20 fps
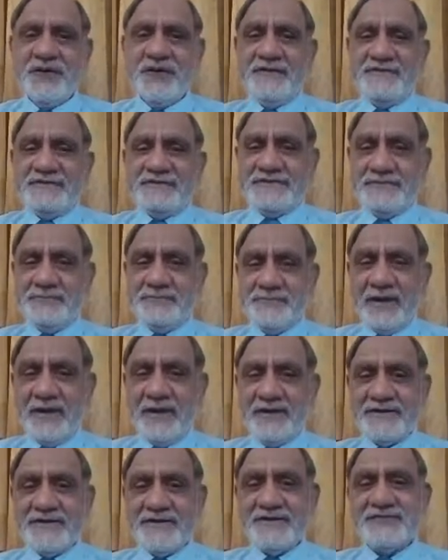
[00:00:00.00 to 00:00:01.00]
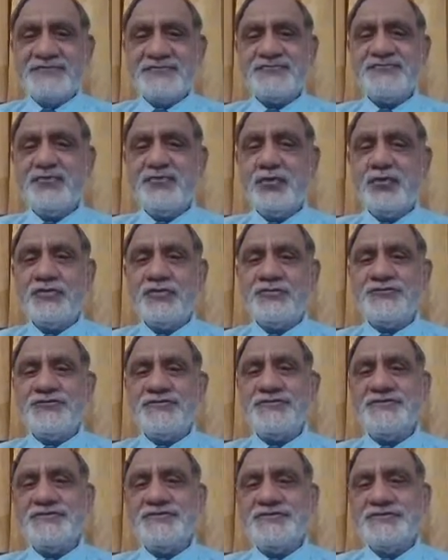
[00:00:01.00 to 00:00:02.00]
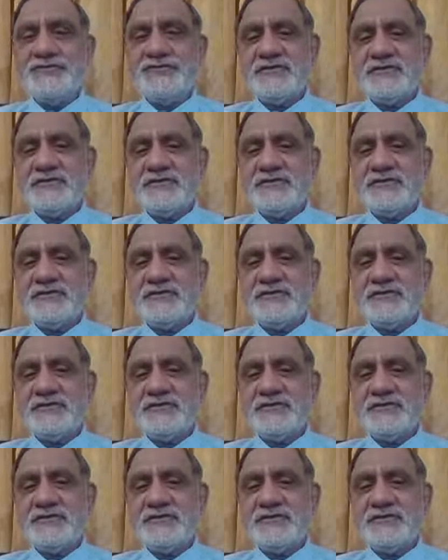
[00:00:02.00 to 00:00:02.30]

semantics focuses